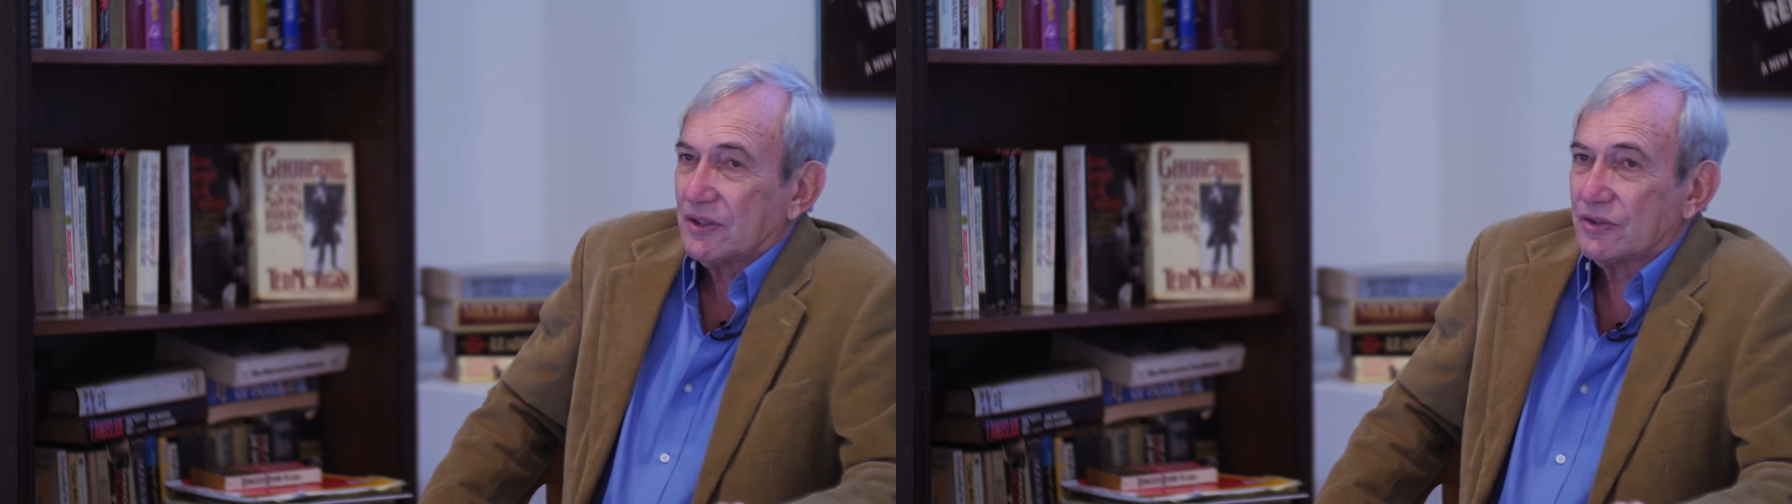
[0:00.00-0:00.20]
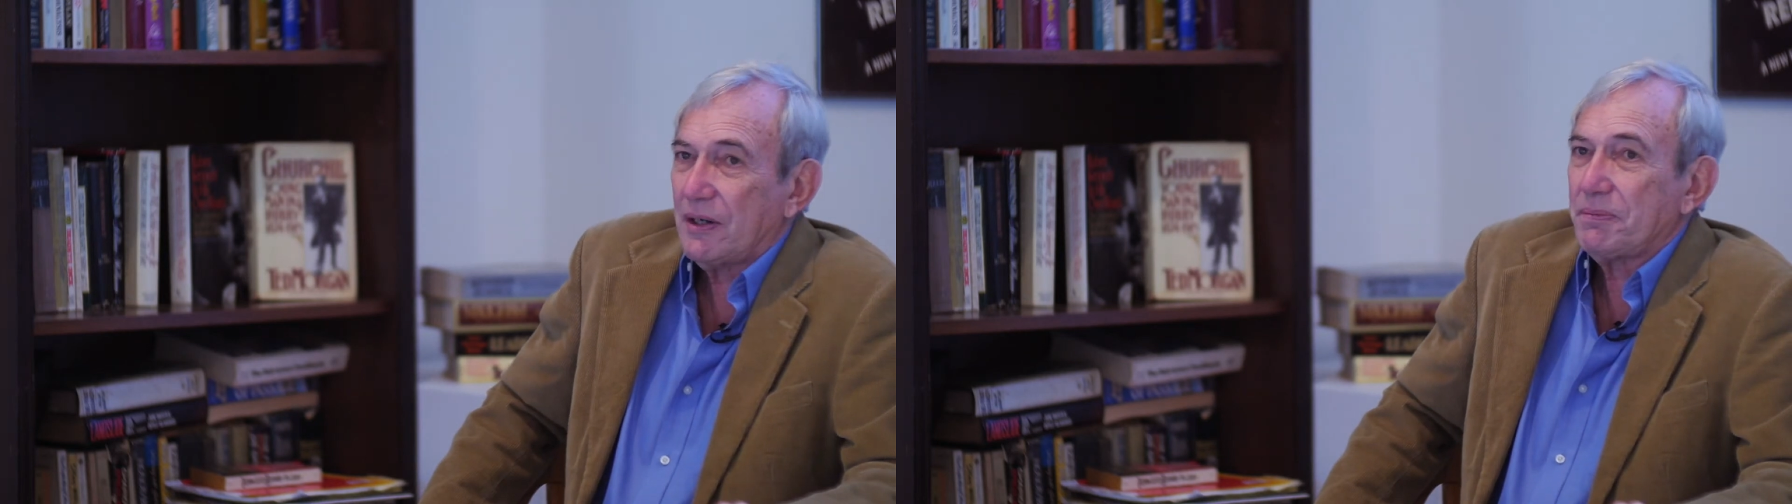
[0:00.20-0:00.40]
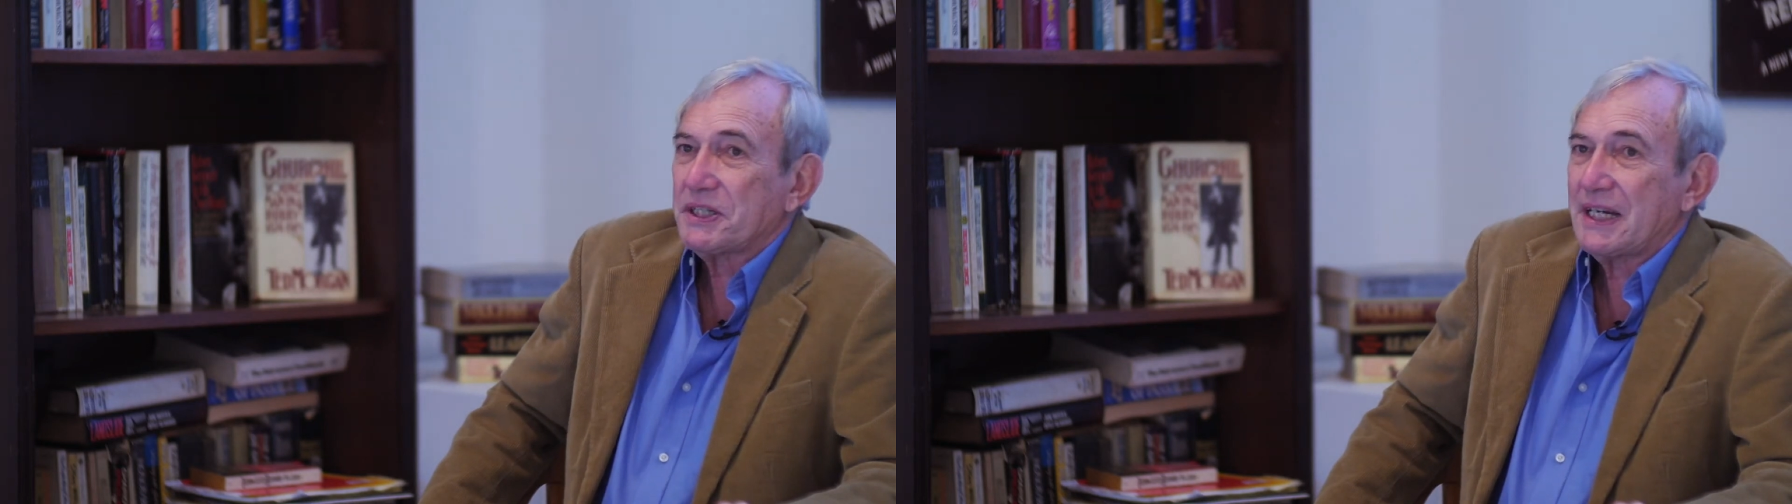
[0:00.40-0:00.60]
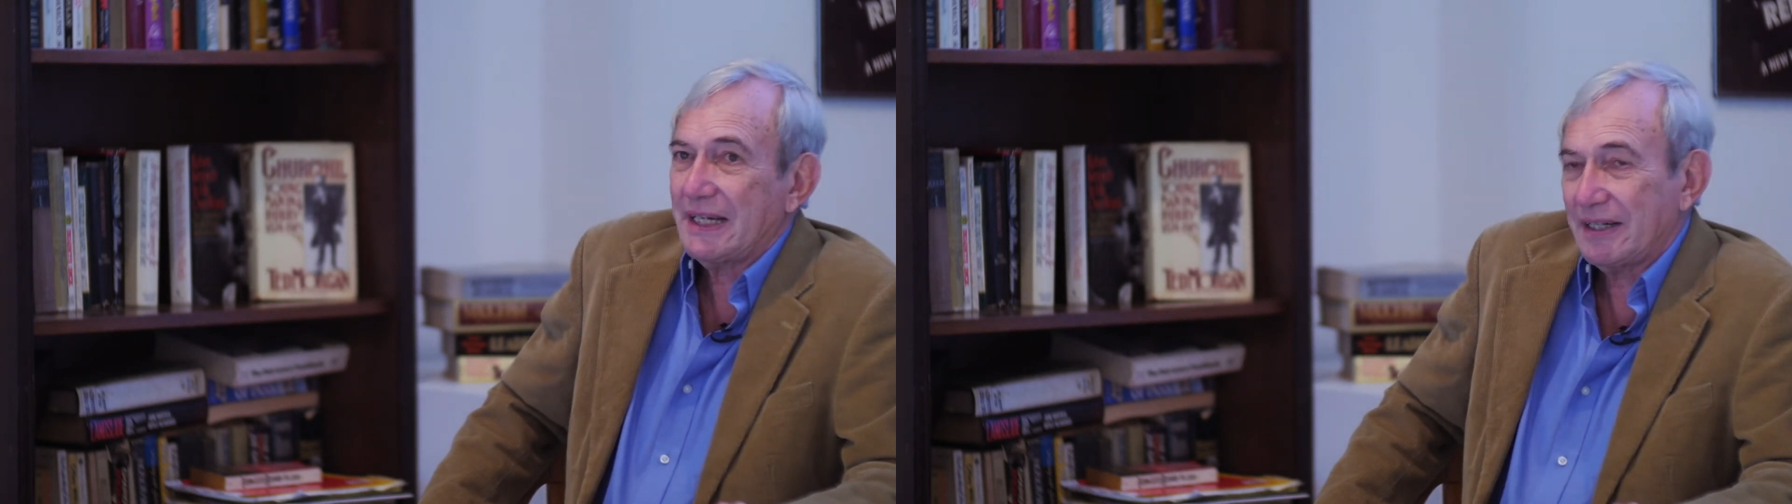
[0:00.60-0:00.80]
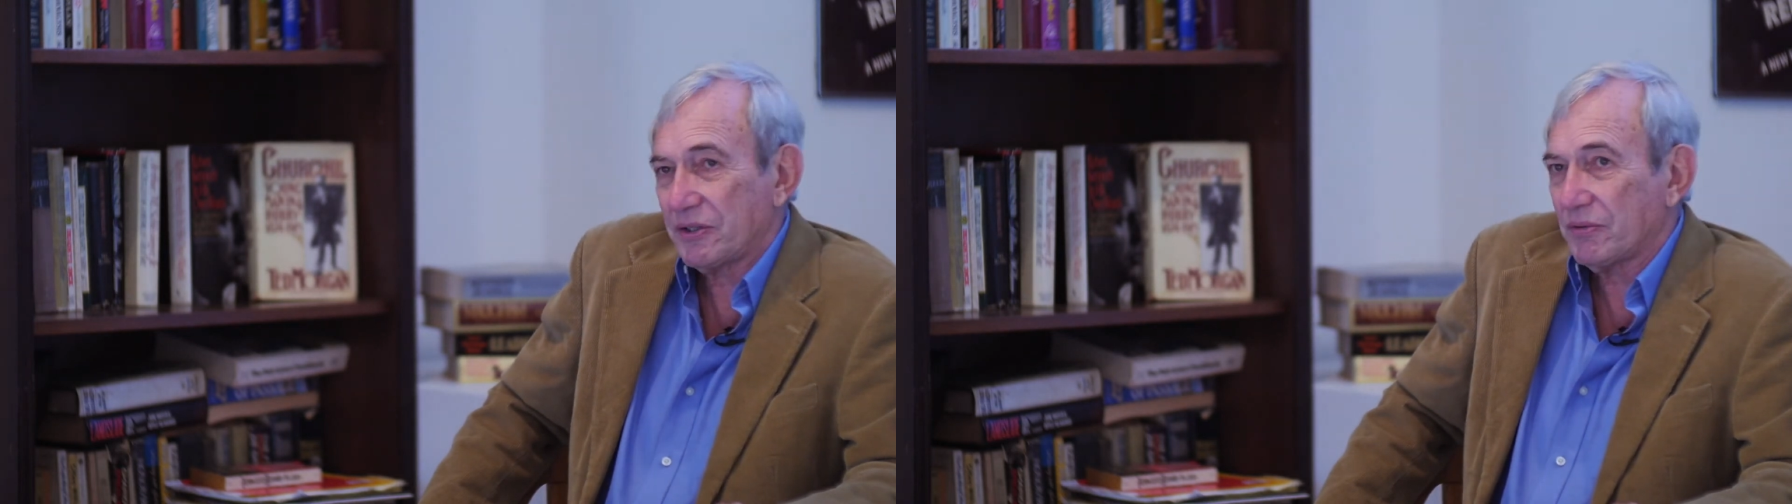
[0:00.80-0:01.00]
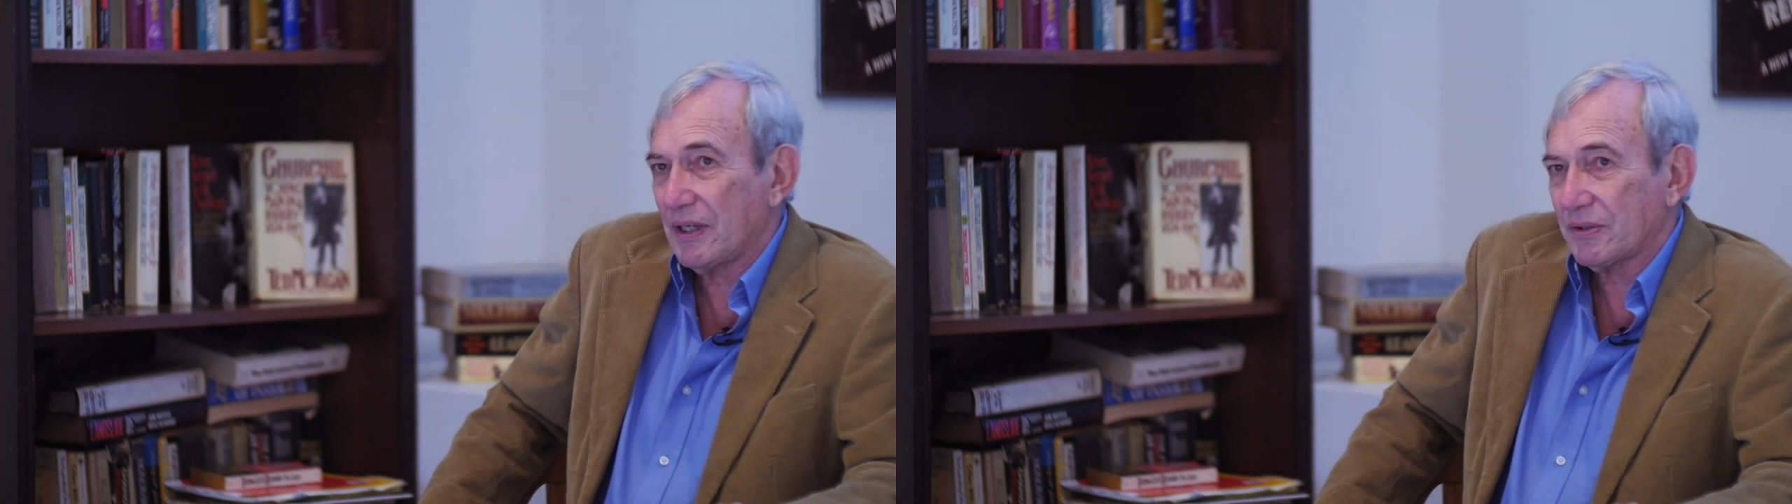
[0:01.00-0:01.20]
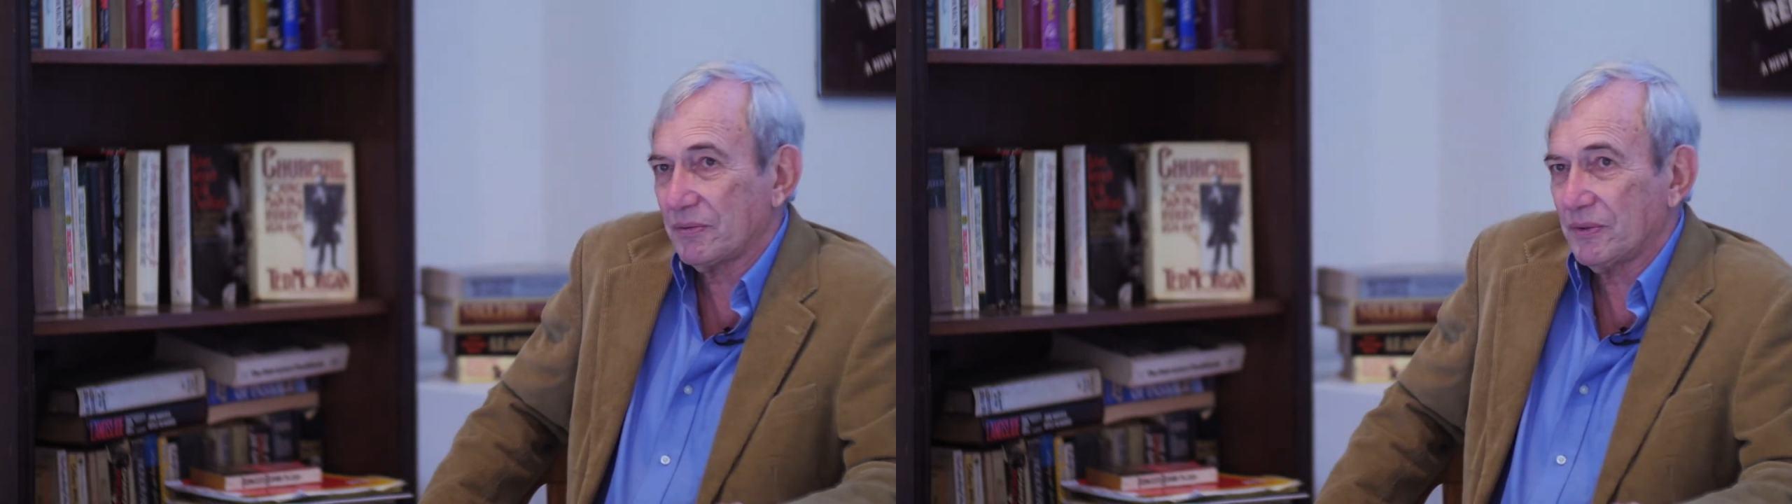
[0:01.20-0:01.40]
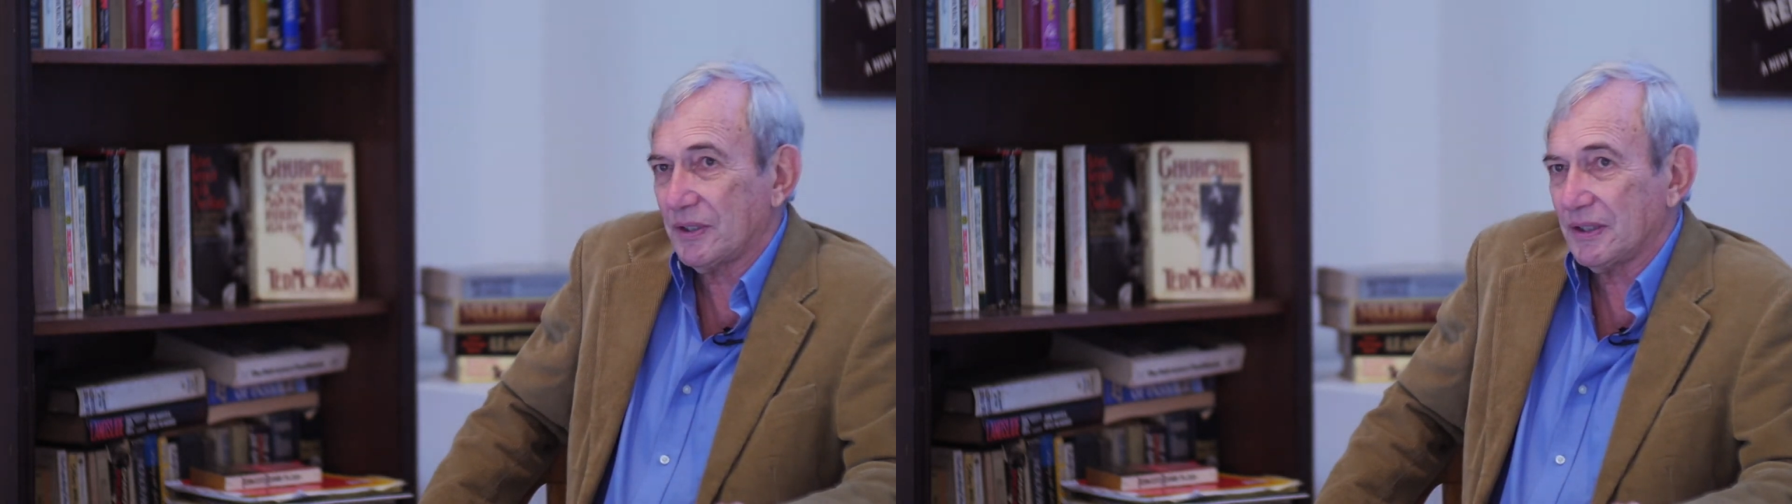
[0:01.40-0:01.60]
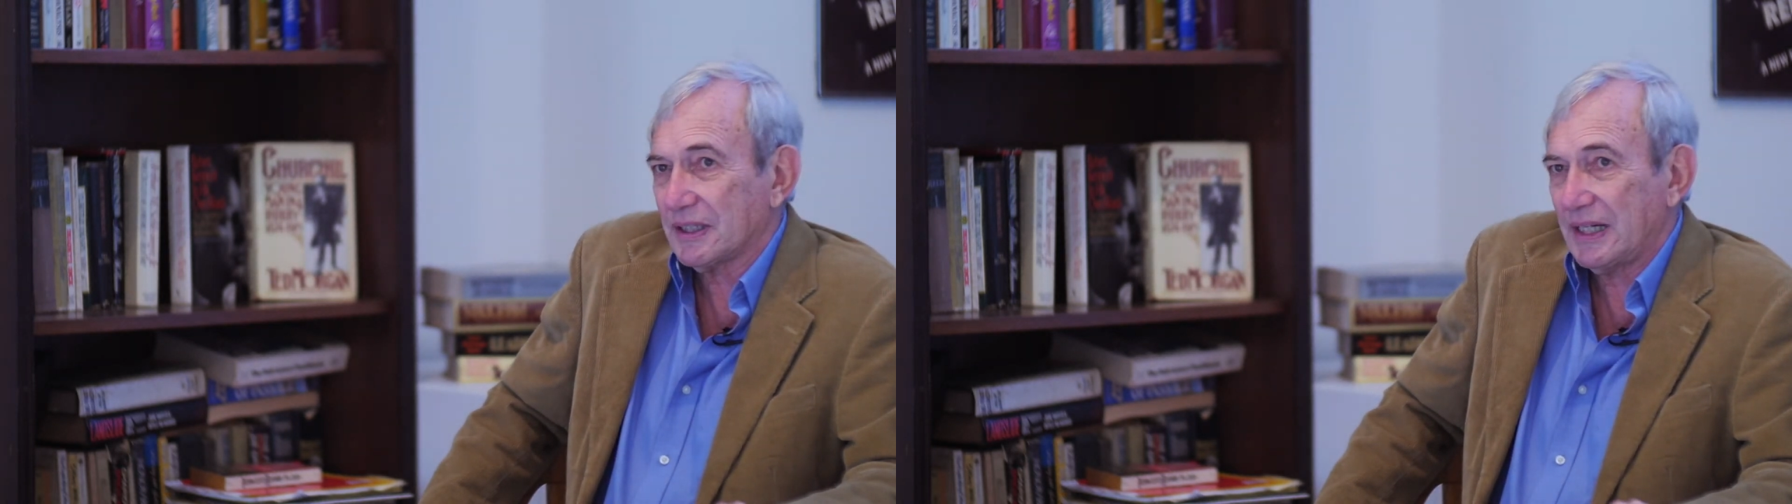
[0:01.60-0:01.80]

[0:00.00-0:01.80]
Trump is hated throughout the world,